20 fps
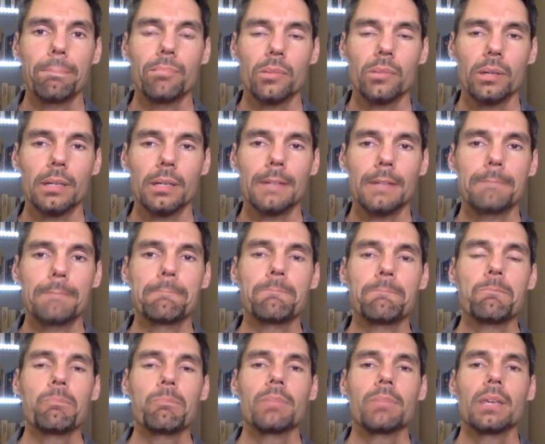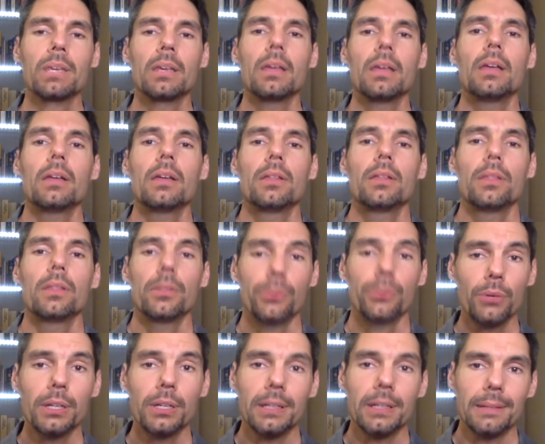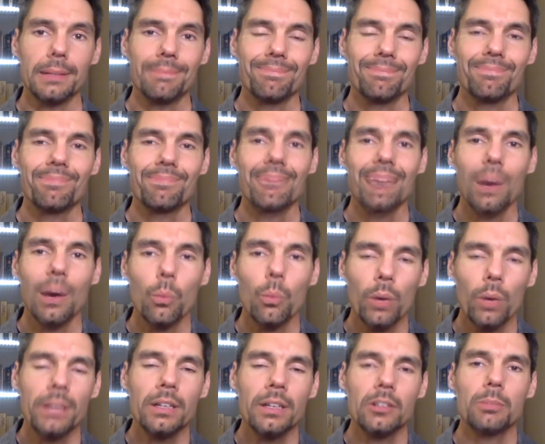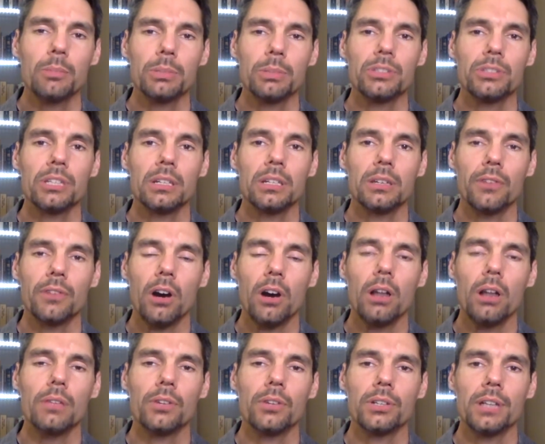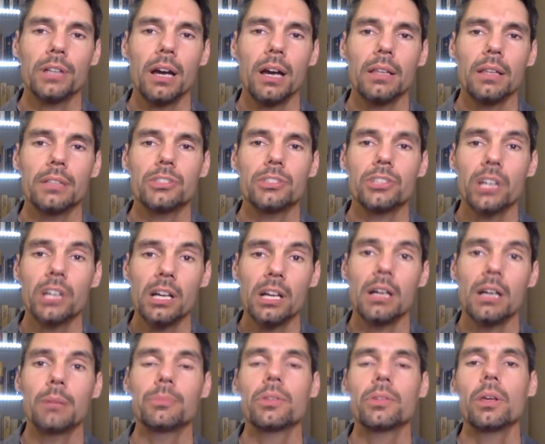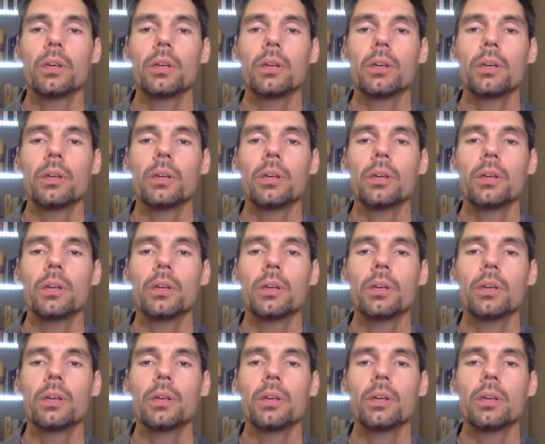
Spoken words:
Okay. Three, 100% of all of our knowledge comes